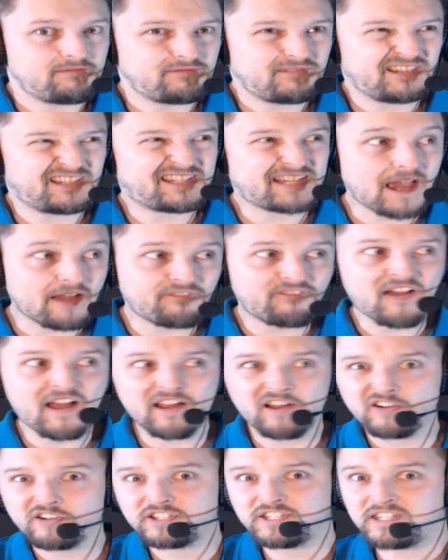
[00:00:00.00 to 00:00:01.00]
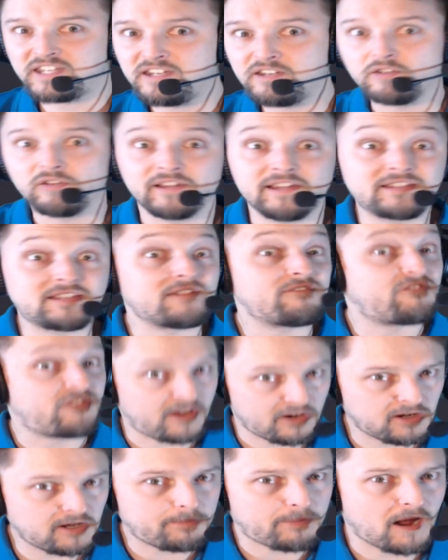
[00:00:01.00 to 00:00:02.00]
Sapphire Steel is a
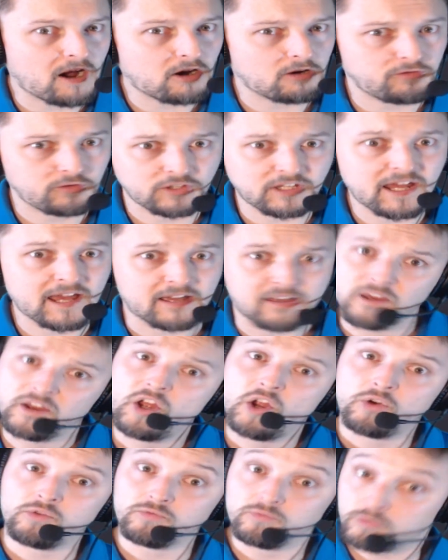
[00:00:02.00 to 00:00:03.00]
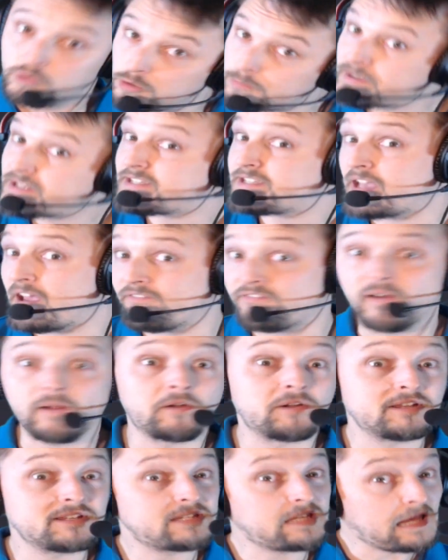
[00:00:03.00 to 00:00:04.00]
very powerful deck. Ruby Sapphire
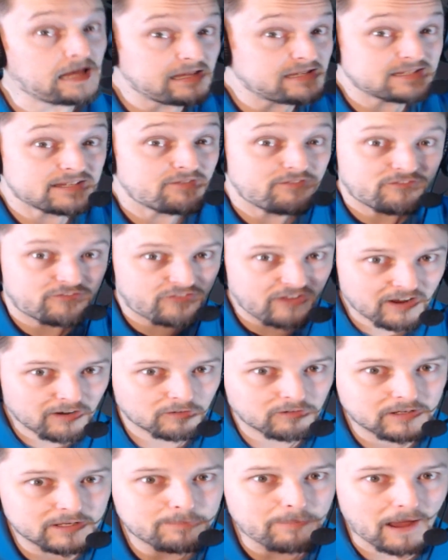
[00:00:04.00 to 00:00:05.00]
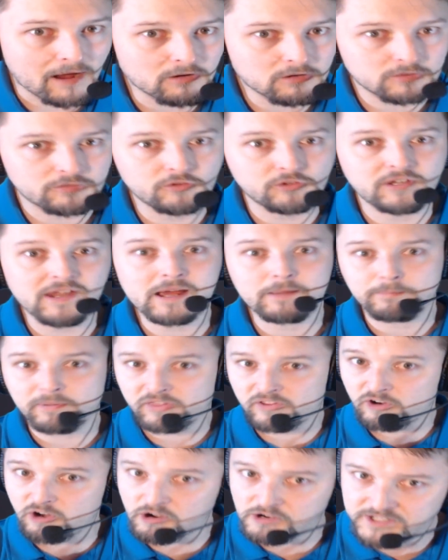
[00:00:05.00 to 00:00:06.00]
is a very powerful deck, but
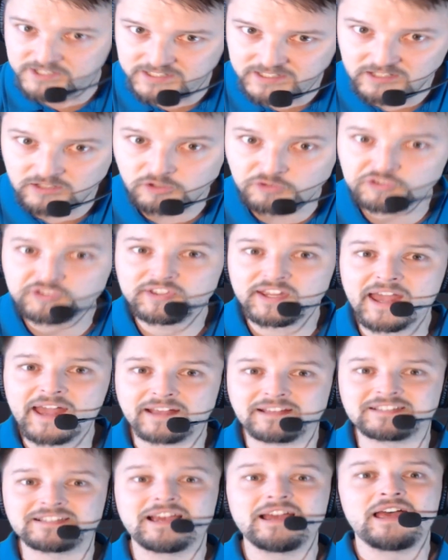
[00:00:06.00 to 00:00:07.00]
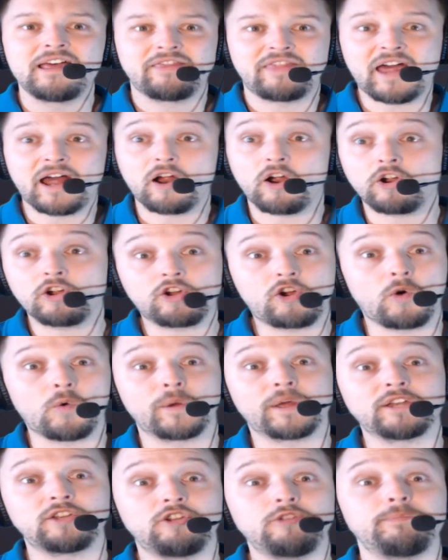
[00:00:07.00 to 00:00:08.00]
there are still decks that are
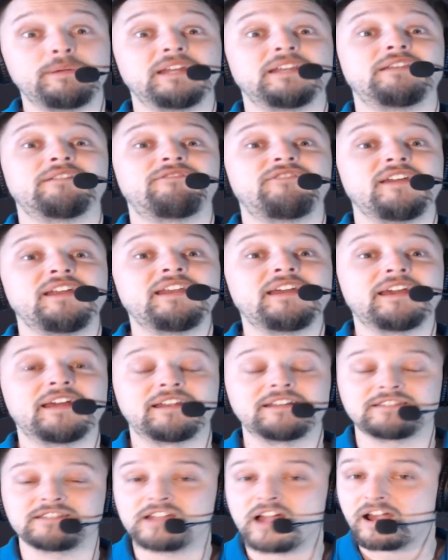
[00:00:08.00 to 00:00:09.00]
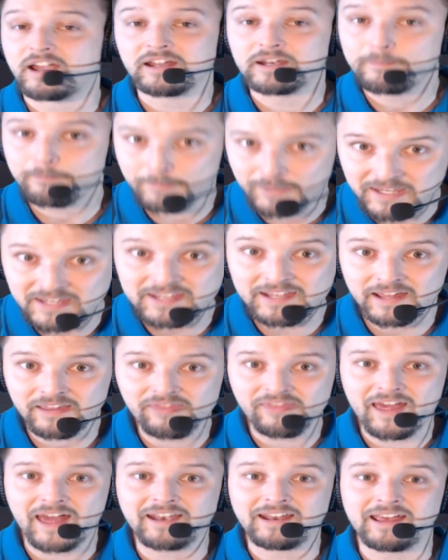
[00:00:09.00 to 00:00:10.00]
going to be defeating it. It's not going to be in
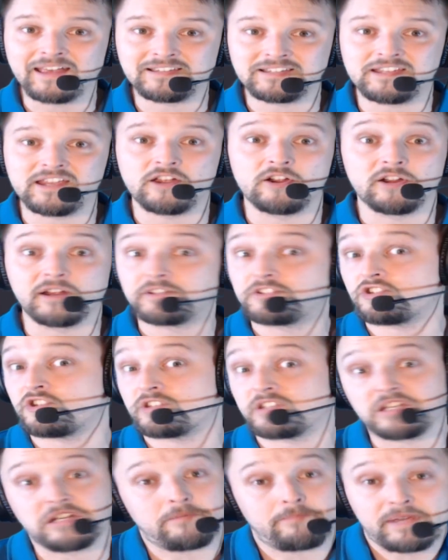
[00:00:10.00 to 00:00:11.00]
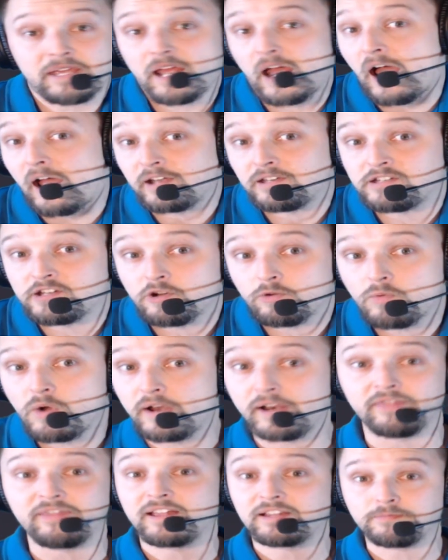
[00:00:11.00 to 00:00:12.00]
that S tier. It's just going to be high tier 1,
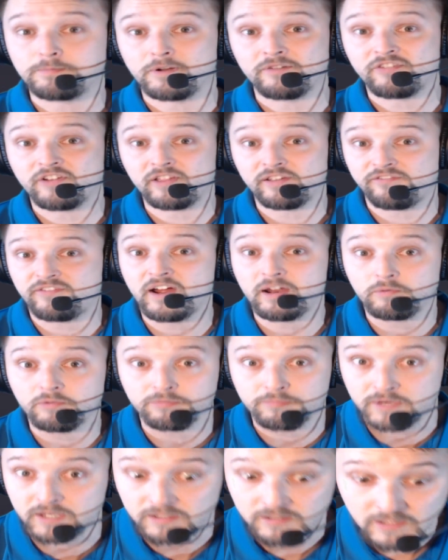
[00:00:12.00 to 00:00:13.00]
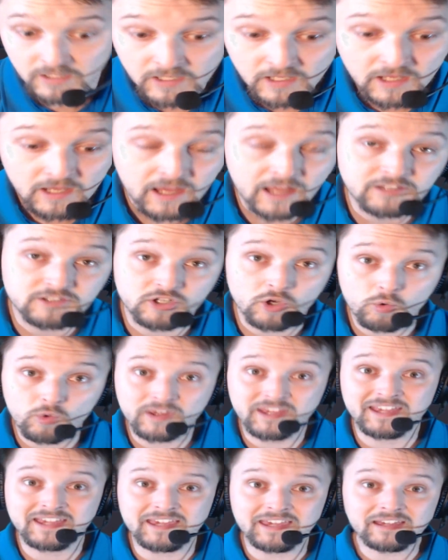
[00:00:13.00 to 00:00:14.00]
and that's perfectly fine with me. And so
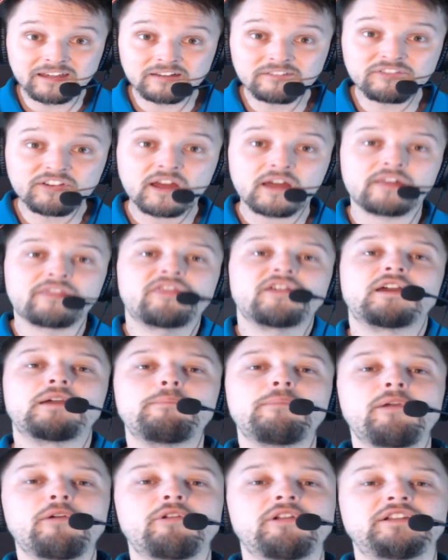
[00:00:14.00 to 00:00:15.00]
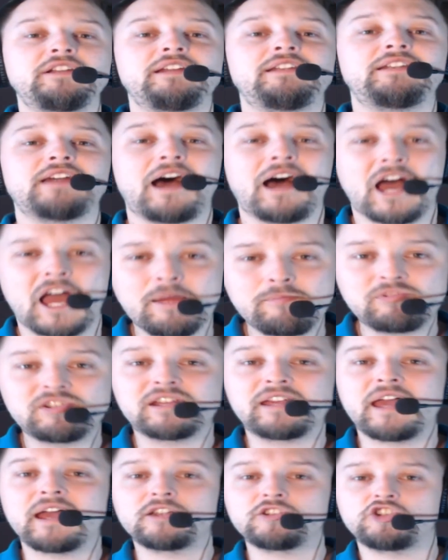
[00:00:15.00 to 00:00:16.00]
give the community time to
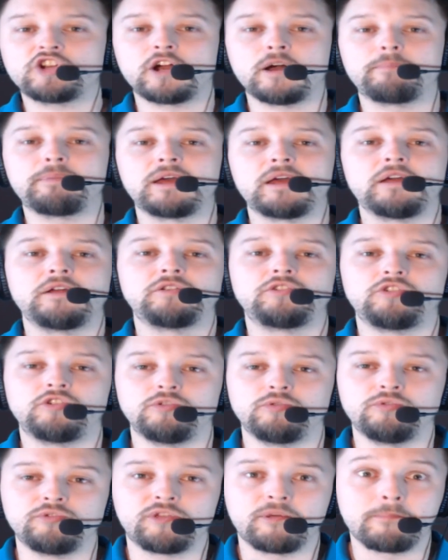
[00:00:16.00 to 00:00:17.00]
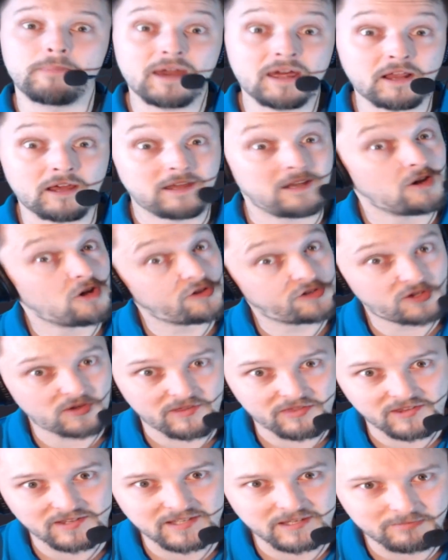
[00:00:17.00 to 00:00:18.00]
catch up to the meta. And also
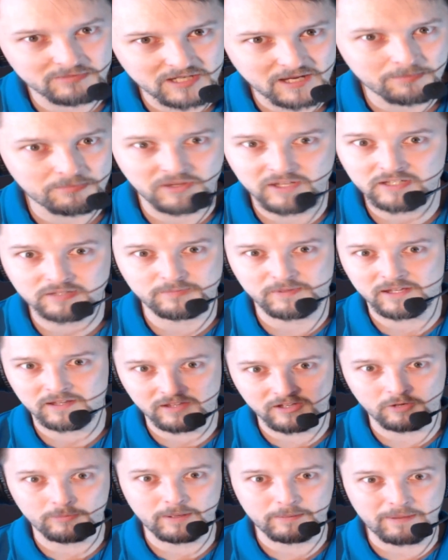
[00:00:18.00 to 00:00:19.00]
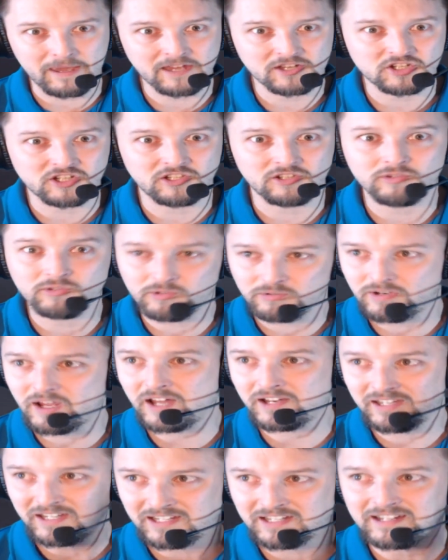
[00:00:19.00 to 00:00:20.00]
at the same time, please be a little bit patient. You do
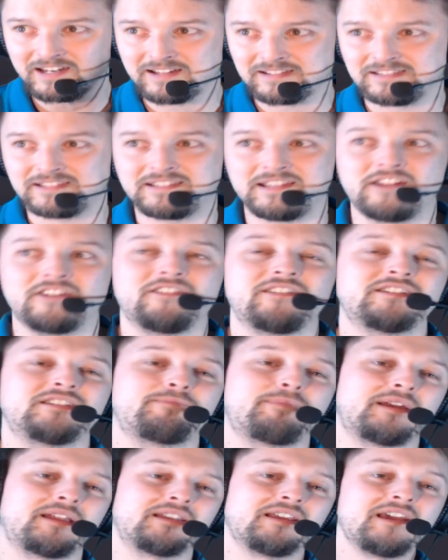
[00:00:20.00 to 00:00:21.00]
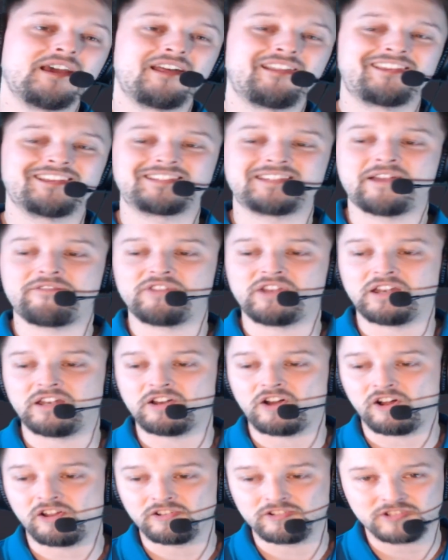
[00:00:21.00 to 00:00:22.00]
not need to necessarily spend the
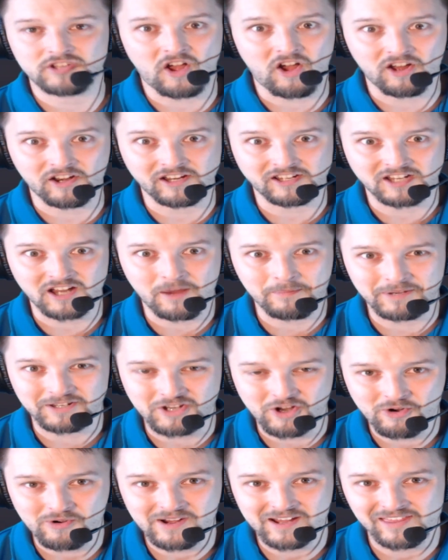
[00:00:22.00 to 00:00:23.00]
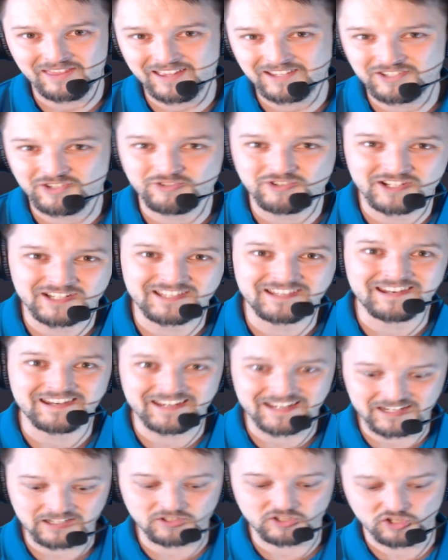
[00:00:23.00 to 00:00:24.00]
$70 on a Tamatoa unless you just
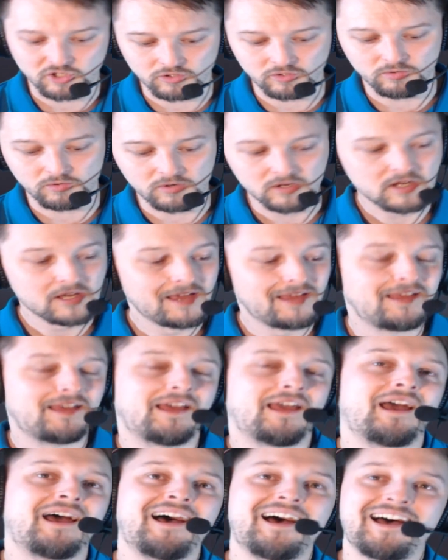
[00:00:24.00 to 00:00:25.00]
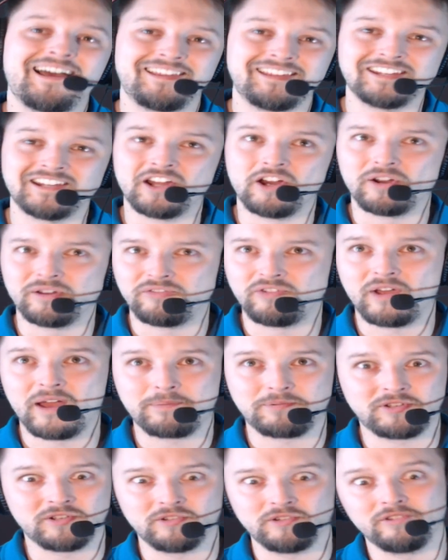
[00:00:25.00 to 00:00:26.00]
need to. If you
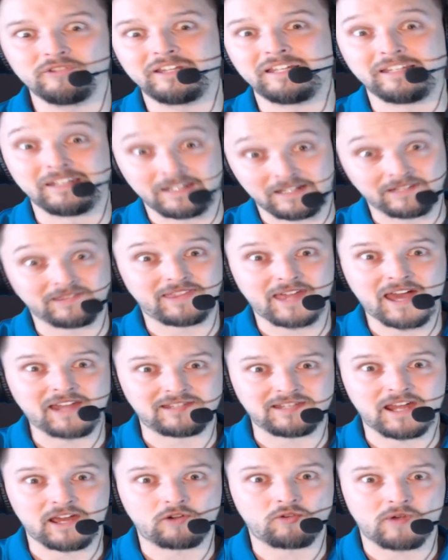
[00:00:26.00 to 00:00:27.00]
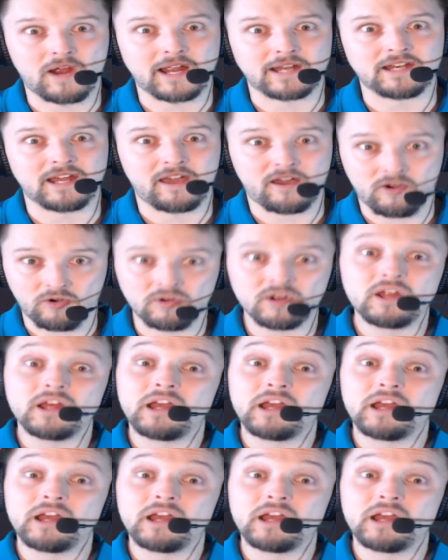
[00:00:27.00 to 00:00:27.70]
absolutely need that deck right now,